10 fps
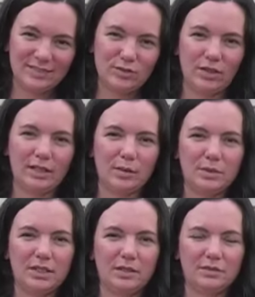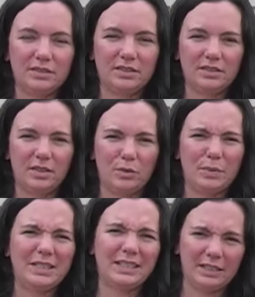find themselves, you know,
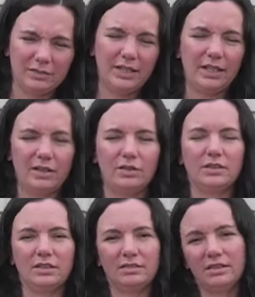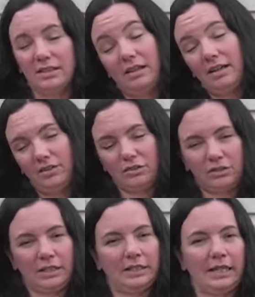missing the video, and I
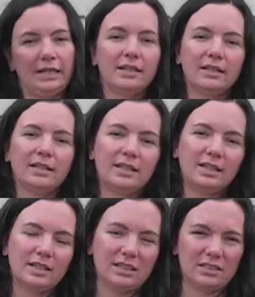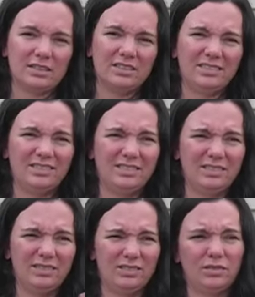understand that, because
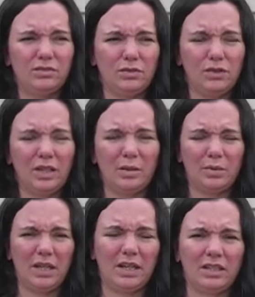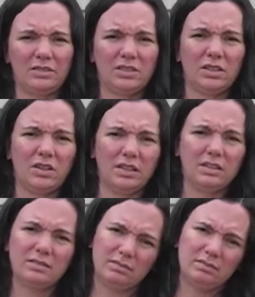for them, they kind of saw it
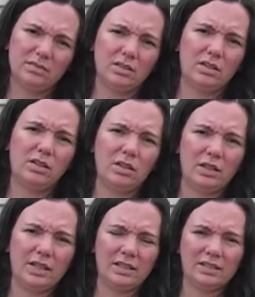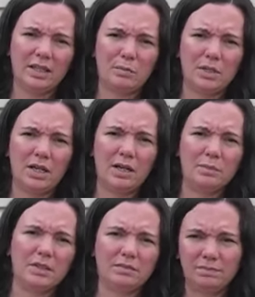all at the same
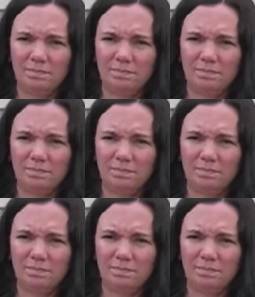time and,